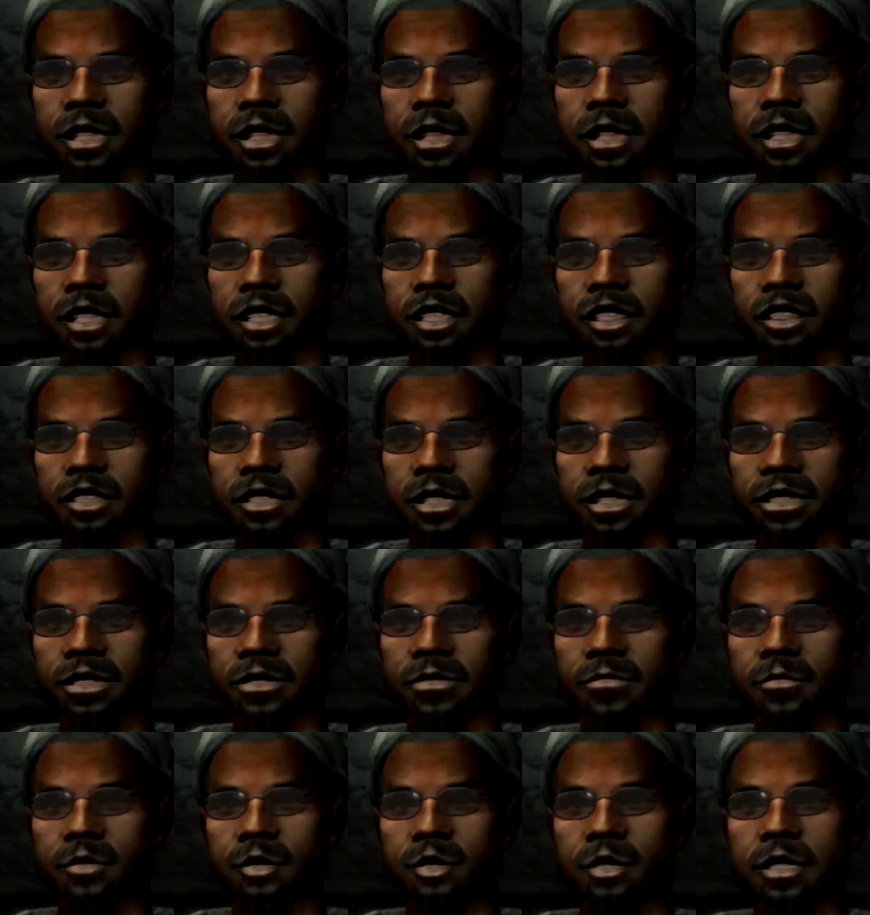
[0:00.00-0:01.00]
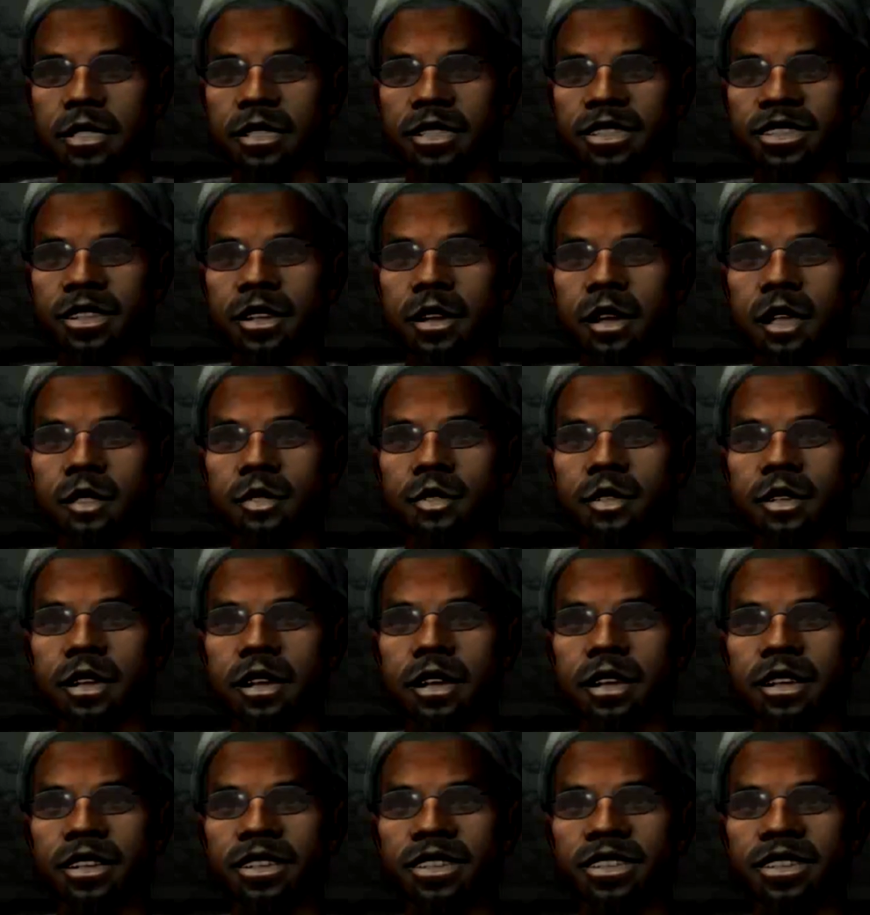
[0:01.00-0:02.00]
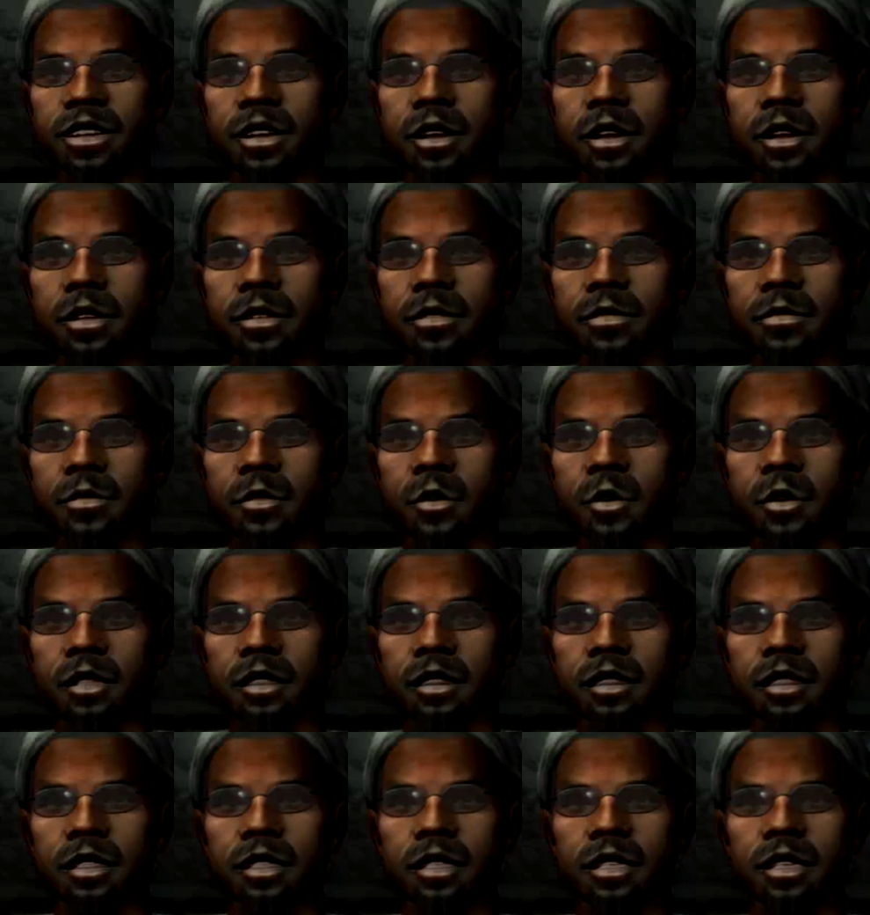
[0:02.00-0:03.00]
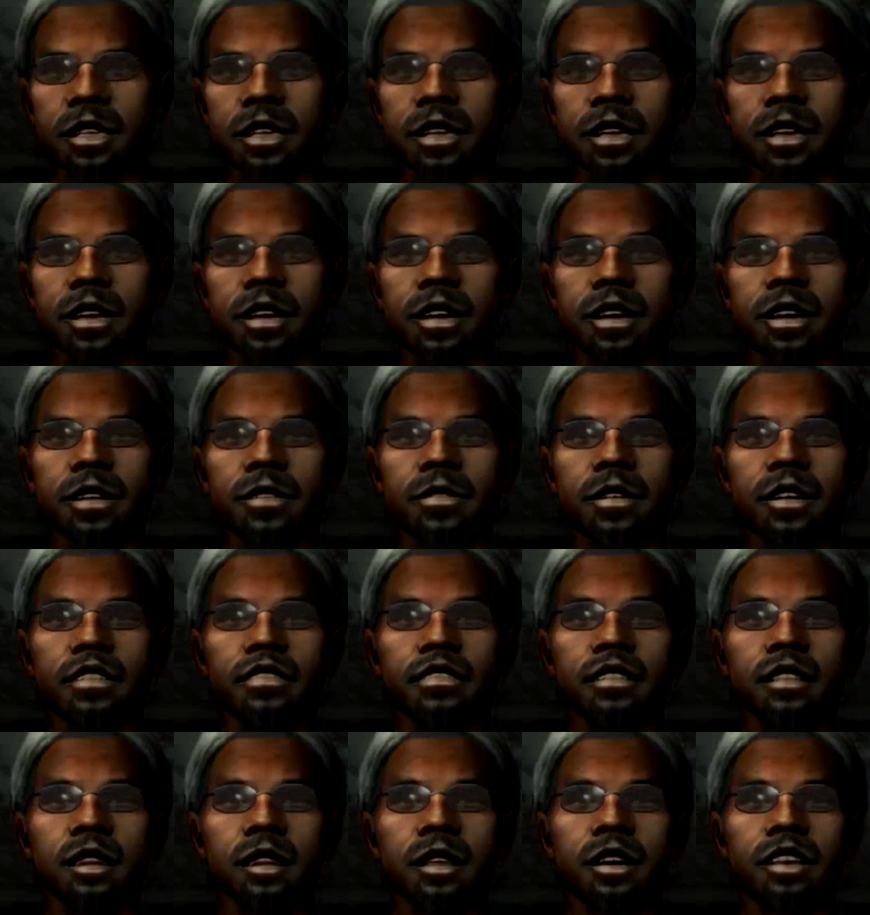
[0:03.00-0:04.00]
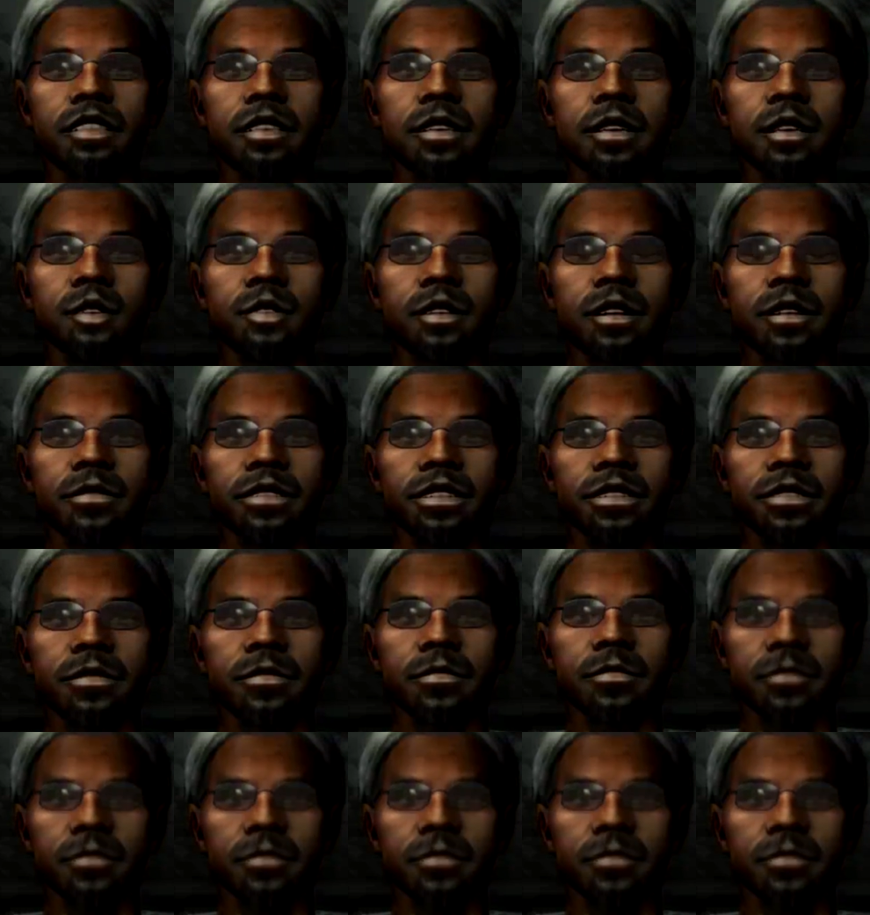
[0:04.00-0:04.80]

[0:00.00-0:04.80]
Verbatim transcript: All that brick and rock, a whole lot of nothing, right?